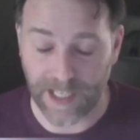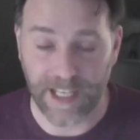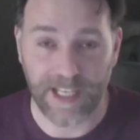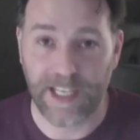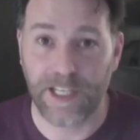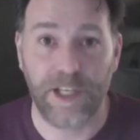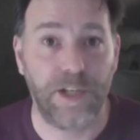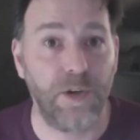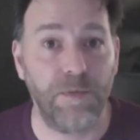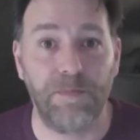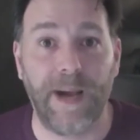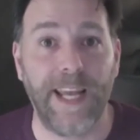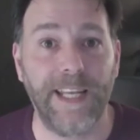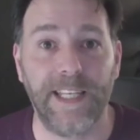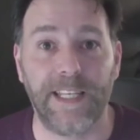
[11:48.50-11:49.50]
you don't
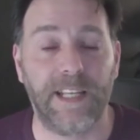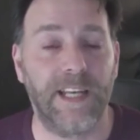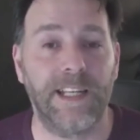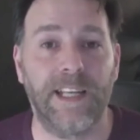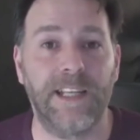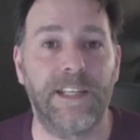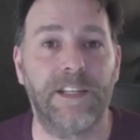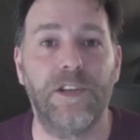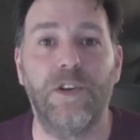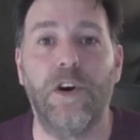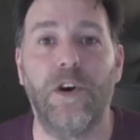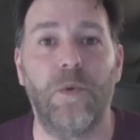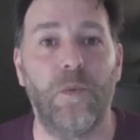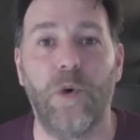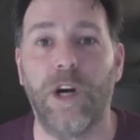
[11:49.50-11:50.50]
mind it. It's
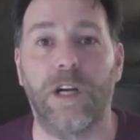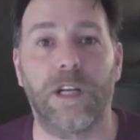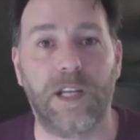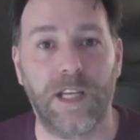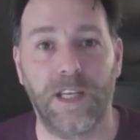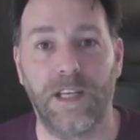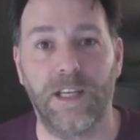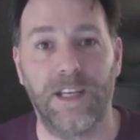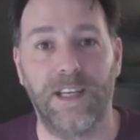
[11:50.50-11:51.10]
not work.